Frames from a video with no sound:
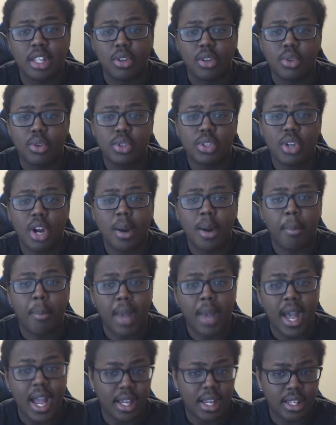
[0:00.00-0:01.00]
You
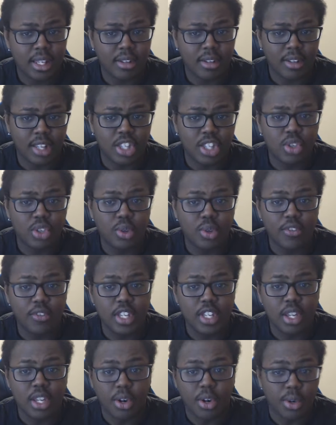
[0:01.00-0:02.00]
start back into
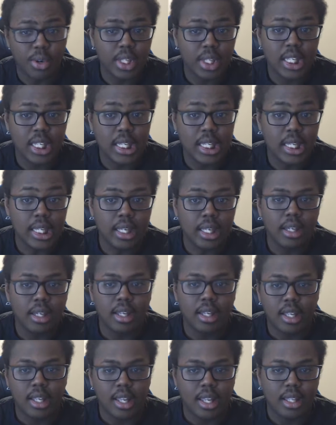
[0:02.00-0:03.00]
the
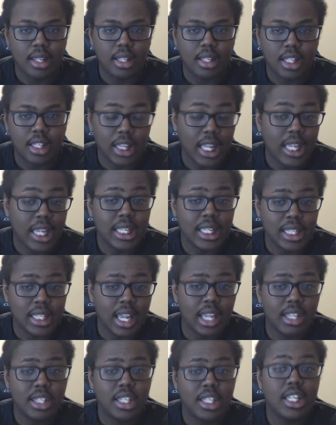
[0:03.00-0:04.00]
late
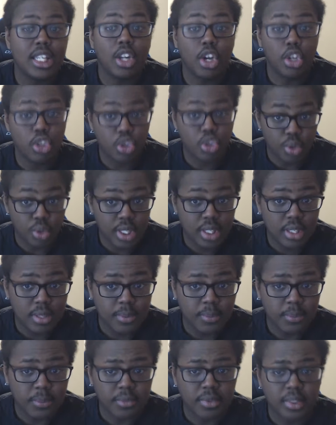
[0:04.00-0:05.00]

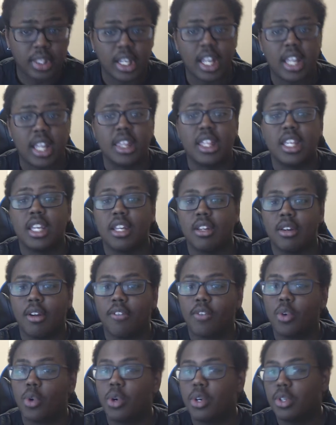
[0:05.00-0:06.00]
1800s, and
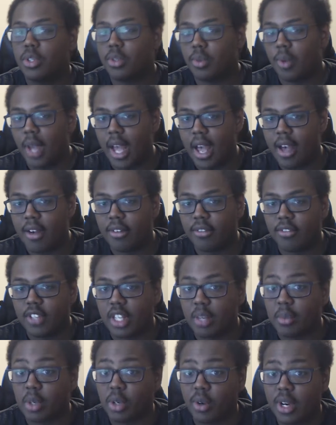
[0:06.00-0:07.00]
then of course you
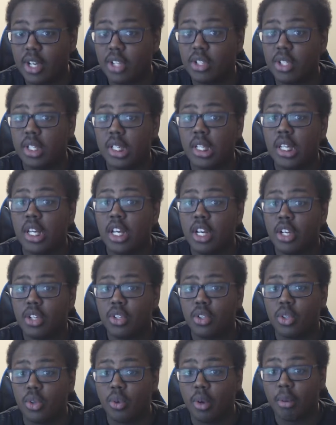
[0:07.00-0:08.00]
have the immigration
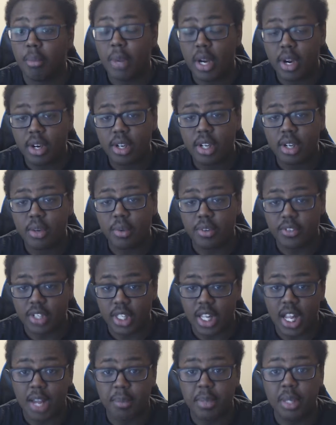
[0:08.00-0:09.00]
to America,
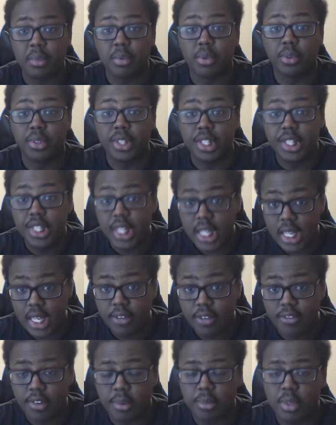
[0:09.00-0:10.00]
which a lot of people
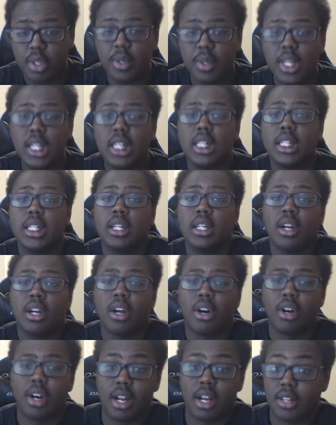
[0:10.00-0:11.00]
did from New England
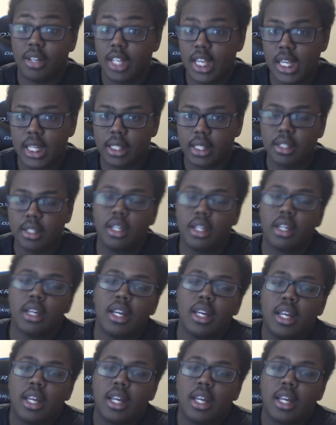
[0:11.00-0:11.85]
or England,